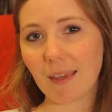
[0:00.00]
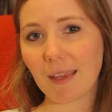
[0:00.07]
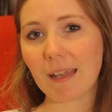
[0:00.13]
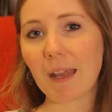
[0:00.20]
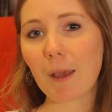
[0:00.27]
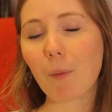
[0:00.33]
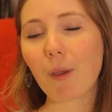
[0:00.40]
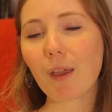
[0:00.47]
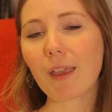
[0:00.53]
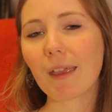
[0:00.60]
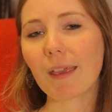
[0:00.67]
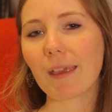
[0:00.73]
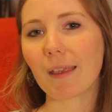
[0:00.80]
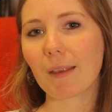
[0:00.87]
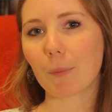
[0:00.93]

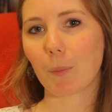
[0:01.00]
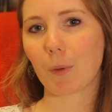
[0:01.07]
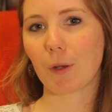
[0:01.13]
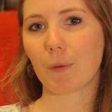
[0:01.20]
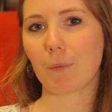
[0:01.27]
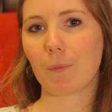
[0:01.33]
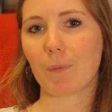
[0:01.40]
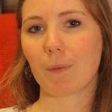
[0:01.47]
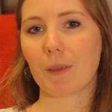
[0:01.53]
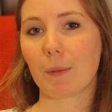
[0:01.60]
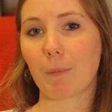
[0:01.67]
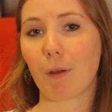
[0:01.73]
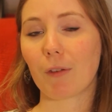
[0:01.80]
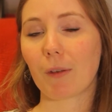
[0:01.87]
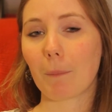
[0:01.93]
Networking is one of the
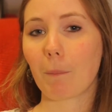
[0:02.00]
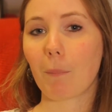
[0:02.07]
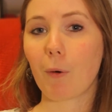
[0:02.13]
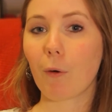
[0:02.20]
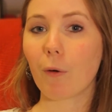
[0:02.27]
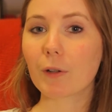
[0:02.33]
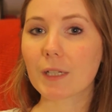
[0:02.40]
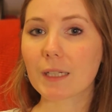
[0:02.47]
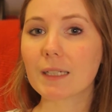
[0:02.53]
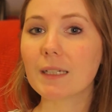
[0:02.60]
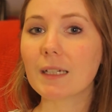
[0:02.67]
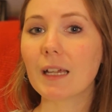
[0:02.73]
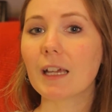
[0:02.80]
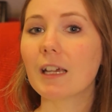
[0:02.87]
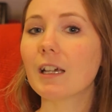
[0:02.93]
most important